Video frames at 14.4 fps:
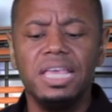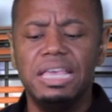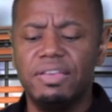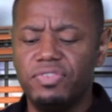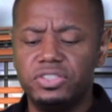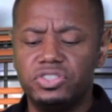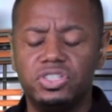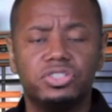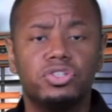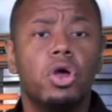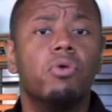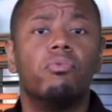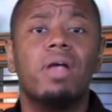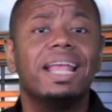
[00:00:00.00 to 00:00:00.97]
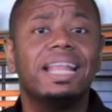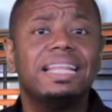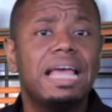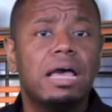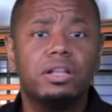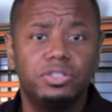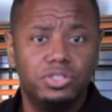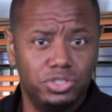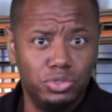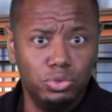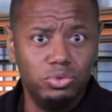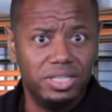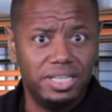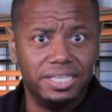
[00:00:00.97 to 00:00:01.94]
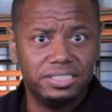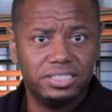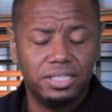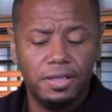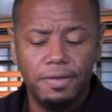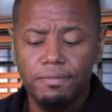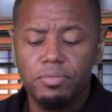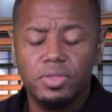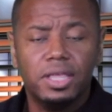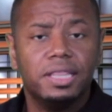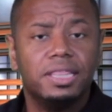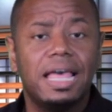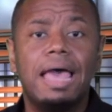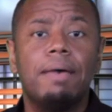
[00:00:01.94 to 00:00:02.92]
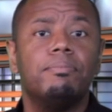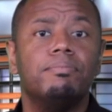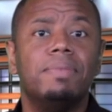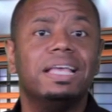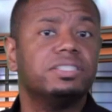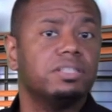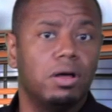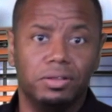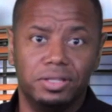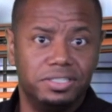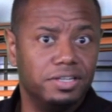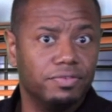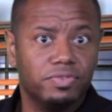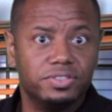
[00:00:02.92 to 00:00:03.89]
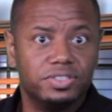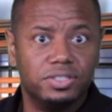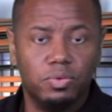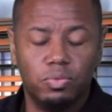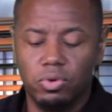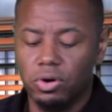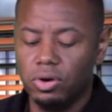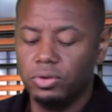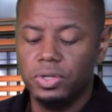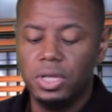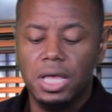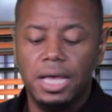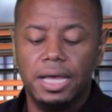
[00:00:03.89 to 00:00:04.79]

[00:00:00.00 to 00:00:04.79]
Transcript: If it's just writing down a to-do list, that makes all the difference in the world.